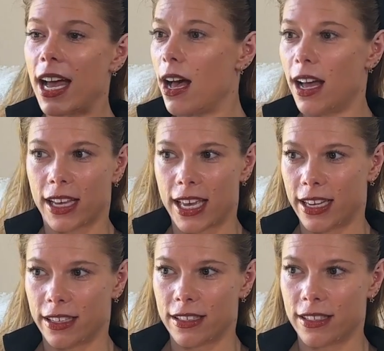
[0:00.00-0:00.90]

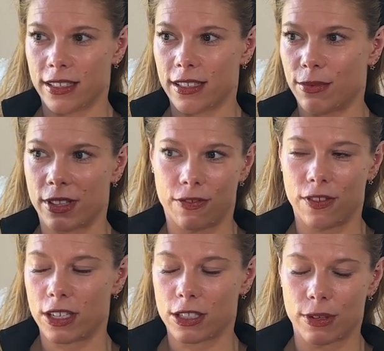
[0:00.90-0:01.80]
again, with the
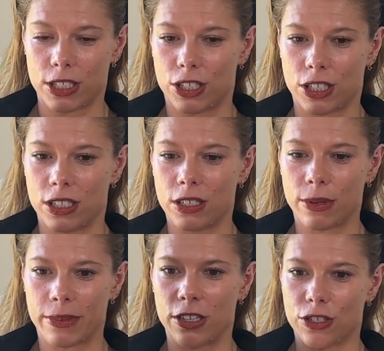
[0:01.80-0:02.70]
first question, when
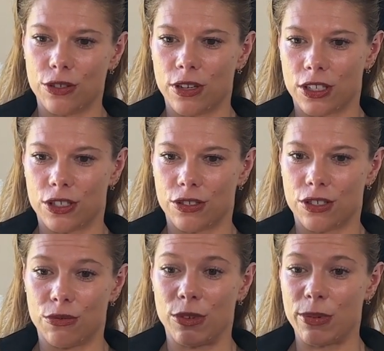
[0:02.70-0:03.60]
we go too hard too
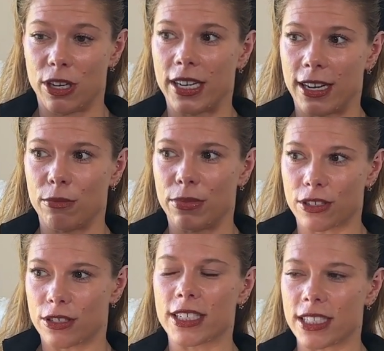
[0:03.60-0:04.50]
soon, we burn out
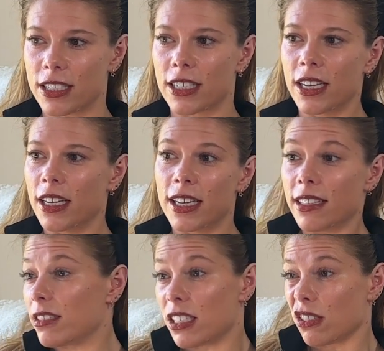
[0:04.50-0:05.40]
because it's
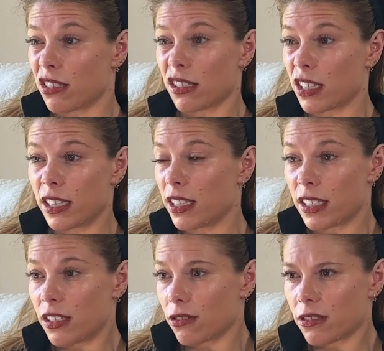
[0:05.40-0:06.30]
not
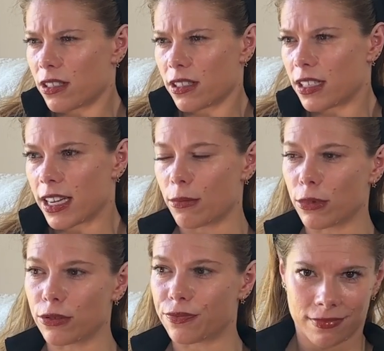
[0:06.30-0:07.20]
sustainable.